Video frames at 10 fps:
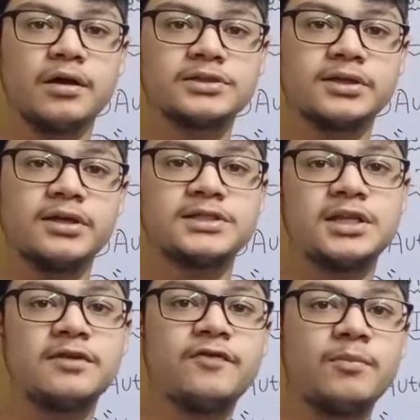sun is
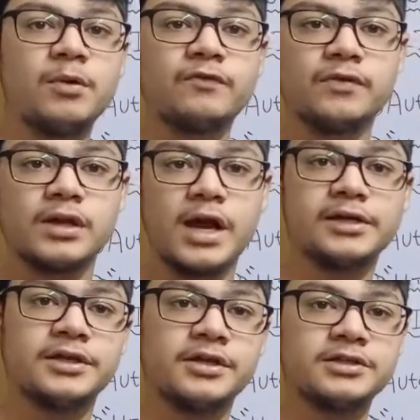in the form of light
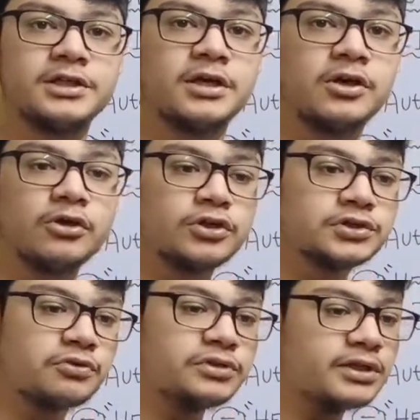energy.
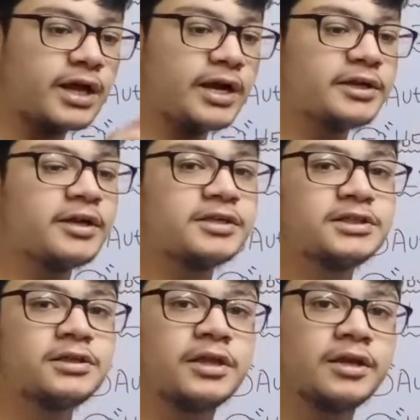So the light
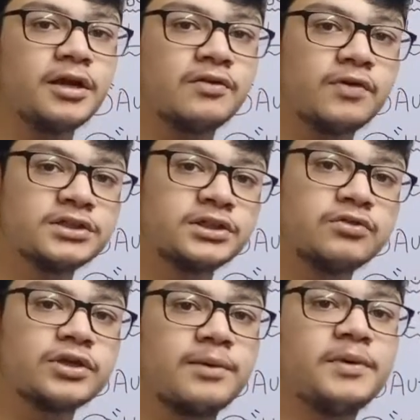energy then converts
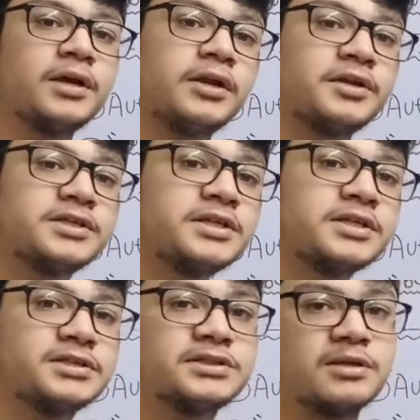into chemical energy.
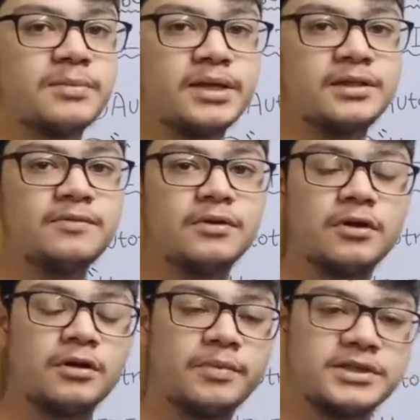This is done by
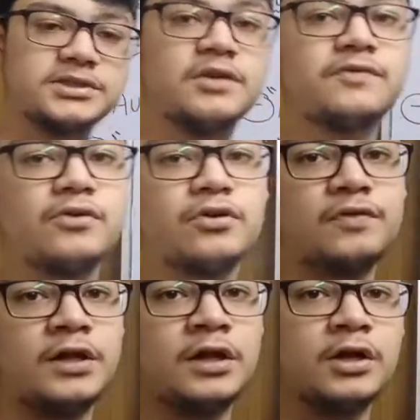the presence of
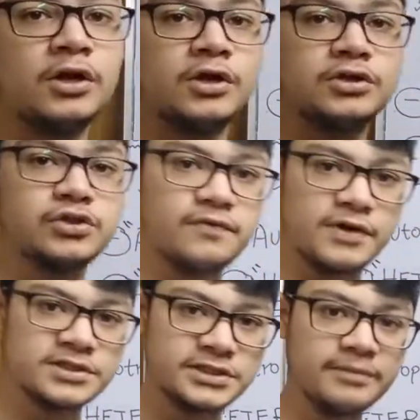chlorophyll. So
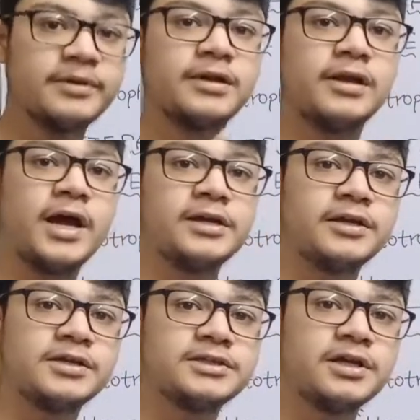first step, light
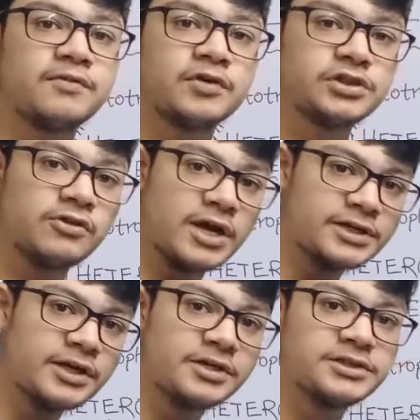energy, conversion of light
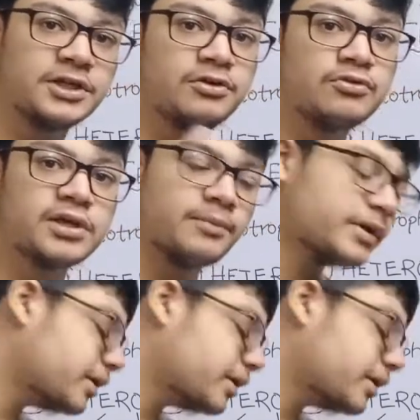energy into chemical